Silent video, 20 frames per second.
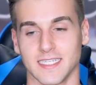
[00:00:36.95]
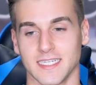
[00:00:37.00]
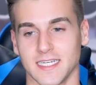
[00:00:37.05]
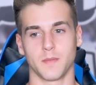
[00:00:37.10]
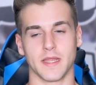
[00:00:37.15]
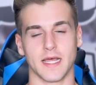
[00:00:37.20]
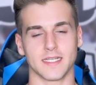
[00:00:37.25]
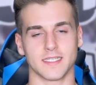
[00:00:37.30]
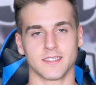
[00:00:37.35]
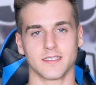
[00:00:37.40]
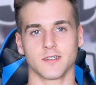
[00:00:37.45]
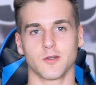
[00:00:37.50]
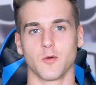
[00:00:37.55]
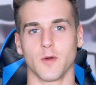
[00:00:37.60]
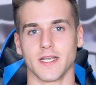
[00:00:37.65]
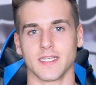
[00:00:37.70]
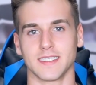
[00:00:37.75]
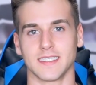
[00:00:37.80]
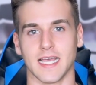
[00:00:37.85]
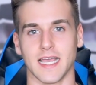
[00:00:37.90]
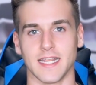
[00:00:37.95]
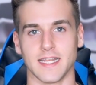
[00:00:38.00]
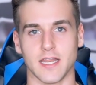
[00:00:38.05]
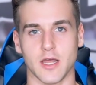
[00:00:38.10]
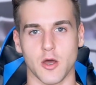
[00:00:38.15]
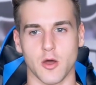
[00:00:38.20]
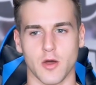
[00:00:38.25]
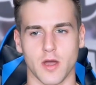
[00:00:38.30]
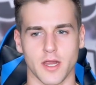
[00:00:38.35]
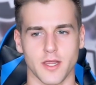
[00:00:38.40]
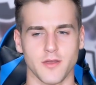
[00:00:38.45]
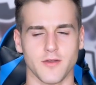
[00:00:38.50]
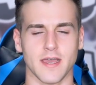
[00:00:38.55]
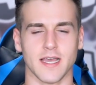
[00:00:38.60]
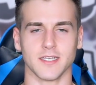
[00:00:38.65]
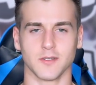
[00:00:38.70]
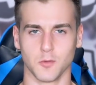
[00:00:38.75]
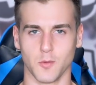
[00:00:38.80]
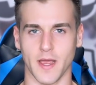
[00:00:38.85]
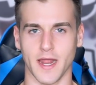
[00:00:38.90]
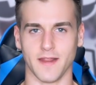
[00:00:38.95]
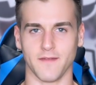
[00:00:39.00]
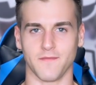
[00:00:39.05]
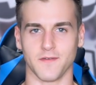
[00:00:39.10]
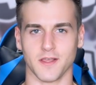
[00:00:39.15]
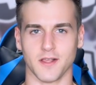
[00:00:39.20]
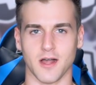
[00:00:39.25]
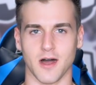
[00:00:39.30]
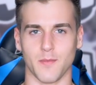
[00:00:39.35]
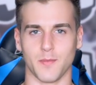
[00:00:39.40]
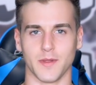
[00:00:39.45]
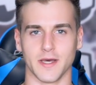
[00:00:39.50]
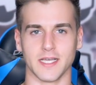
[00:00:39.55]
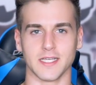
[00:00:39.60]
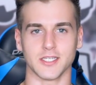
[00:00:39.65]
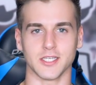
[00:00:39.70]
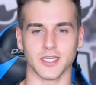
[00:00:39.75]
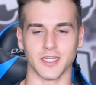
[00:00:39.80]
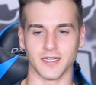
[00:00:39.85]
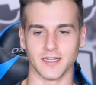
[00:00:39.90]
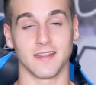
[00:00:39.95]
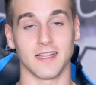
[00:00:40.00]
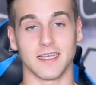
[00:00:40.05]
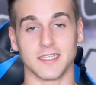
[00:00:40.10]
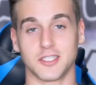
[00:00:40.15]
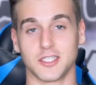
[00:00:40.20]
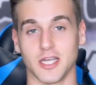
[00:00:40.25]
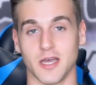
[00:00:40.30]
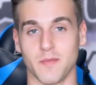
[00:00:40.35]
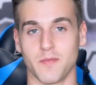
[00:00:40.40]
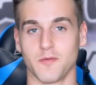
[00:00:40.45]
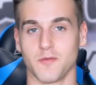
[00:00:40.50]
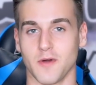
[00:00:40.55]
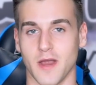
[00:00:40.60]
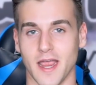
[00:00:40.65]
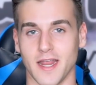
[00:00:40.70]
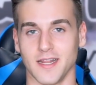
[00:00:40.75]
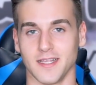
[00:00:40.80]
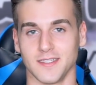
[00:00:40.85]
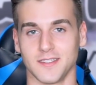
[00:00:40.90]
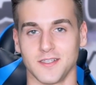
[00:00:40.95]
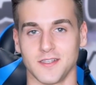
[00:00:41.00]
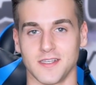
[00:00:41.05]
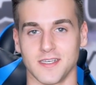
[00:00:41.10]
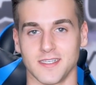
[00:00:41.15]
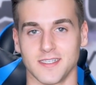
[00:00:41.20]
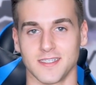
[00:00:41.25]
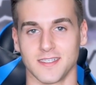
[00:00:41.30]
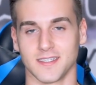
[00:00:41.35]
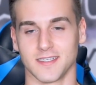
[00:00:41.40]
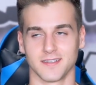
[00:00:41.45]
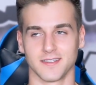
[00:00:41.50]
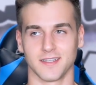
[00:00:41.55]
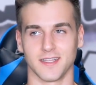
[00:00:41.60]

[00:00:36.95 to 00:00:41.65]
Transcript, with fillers: But that's just a quick side note. Are you guys ready for the compilation? Let's jump right into this.